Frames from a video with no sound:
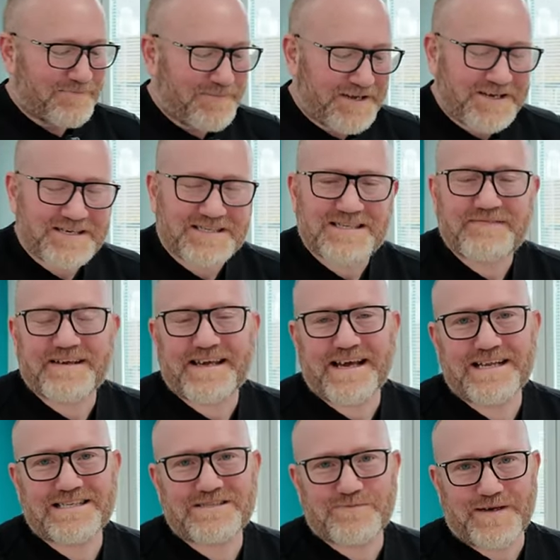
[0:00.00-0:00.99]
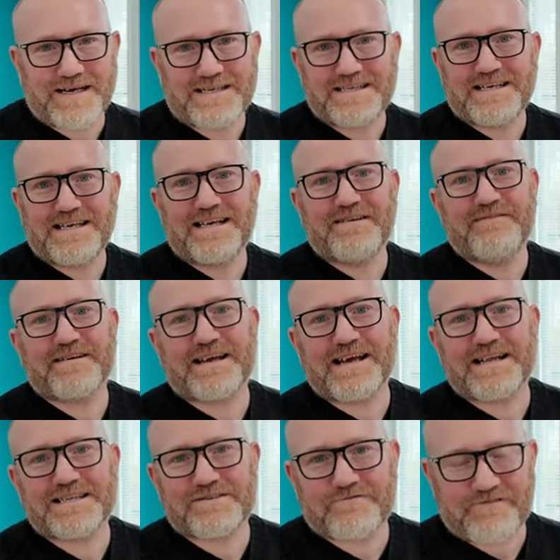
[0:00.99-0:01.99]
Because if it gets wet, if it
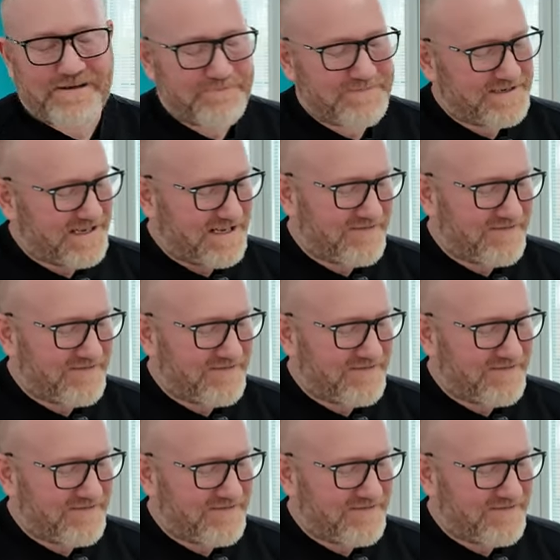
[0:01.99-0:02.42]
gets ripped,